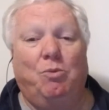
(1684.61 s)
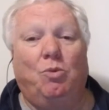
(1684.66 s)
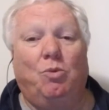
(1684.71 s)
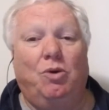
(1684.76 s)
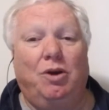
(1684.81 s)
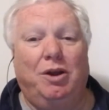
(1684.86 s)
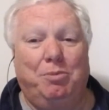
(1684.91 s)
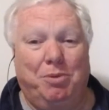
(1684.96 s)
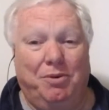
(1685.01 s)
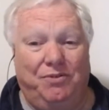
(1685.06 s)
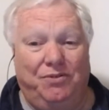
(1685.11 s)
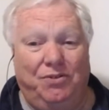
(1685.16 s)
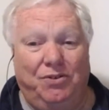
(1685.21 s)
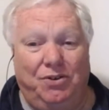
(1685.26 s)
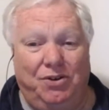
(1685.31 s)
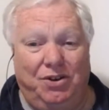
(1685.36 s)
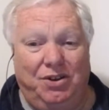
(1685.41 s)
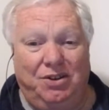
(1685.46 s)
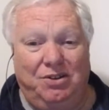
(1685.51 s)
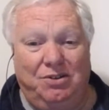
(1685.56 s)
we prefer
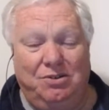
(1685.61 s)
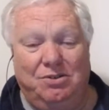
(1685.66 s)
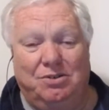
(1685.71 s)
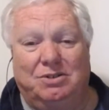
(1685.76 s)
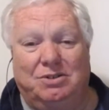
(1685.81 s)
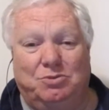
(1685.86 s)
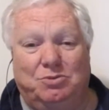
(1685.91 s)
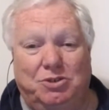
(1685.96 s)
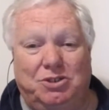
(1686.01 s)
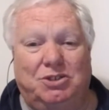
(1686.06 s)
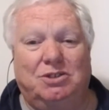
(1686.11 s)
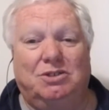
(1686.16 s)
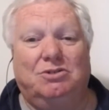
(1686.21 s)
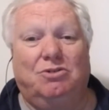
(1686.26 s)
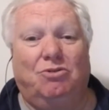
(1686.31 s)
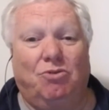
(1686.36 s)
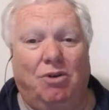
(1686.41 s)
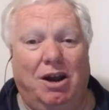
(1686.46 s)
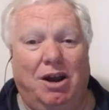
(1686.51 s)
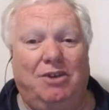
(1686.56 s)
to use, which is
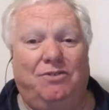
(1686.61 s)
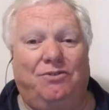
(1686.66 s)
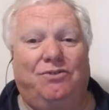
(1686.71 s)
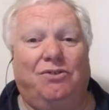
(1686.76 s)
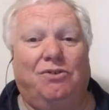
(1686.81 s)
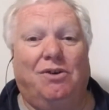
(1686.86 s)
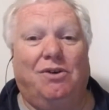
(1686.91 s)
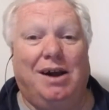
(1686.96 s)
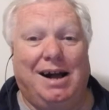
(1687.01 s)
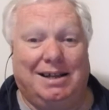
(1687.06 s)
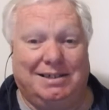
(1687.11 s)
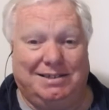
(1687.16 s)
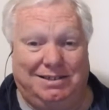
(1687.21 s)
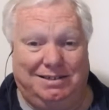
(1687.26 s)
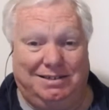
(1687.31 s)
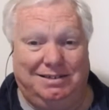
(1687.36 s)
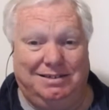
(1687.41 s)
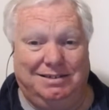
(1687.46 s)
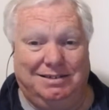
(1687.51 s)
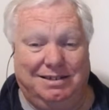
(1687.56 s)
great for
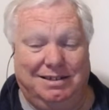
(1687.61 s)
us.